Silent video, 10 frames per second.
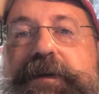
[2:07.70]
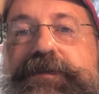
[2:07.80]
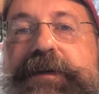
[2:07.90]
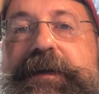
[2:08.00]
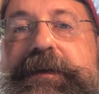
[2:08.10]

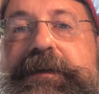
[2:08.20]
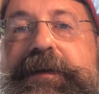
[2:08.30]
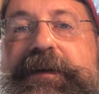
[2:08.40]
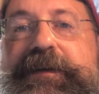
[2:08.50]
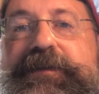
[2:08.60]
shining
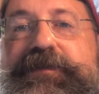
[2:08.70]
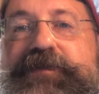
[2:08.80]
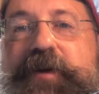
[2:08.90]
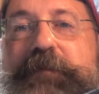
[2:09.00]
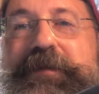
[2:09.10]

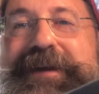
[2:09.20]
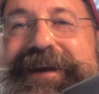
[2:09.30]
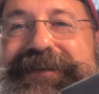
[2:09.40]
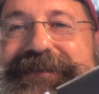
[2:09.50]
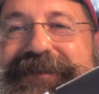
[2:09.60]
sharpened
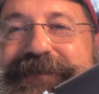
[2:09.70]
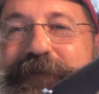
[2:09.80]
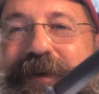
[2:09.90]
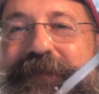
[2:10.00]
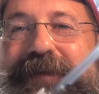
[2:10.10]
out to
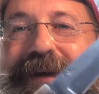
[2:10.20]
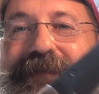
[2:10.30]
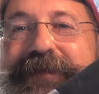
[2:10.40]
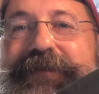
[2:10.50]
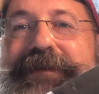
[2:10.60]
25
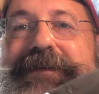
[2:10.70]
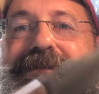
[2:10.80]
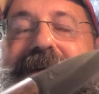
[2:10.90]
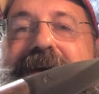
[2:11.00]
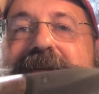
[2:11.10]
degrees.
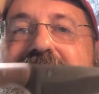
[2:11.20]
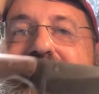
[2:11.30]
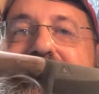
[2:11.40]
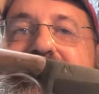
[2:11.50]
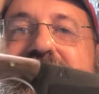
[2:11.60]
This
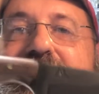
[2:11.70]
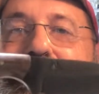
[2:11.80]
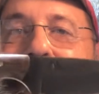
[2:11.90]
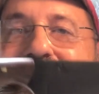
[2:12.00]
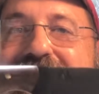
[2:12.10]
is the
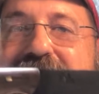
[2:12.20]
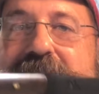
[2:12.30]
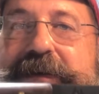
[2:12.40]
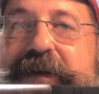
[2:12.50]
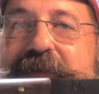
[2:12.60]
Kaw-Liga
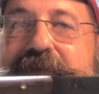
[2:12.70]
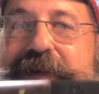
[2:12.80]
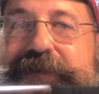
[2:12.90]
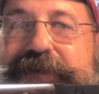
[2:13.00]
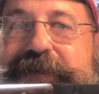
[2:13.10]

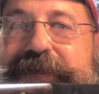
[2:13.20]
Flesher.